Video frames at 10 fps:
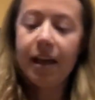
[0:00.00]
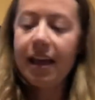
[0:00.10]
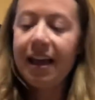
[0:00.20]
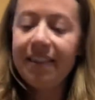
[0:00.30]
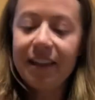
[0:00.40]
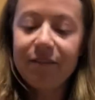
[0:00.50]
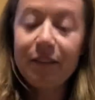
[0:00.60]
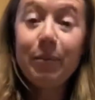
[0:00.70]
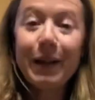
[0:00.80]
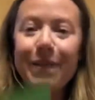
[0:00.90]
And then
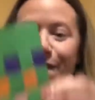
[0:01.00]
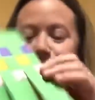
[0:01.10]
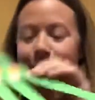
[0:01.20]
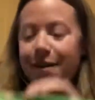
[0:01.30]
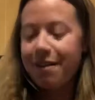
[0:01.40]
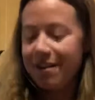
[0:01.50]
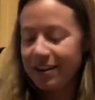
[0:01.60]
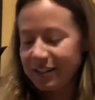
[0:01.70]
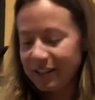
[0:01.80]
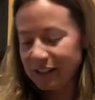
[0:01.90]
flipping it over
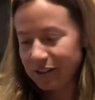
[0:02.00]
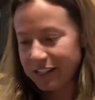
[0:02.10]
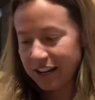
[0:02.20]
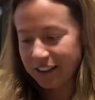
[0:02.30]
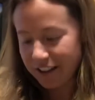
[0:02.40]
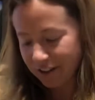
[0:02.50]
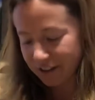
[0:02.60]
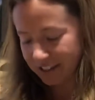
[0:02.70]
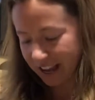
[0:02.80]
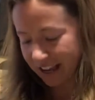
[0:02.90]
to glue it down on the other
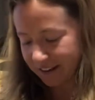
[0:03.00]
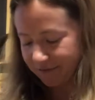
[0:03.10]
side.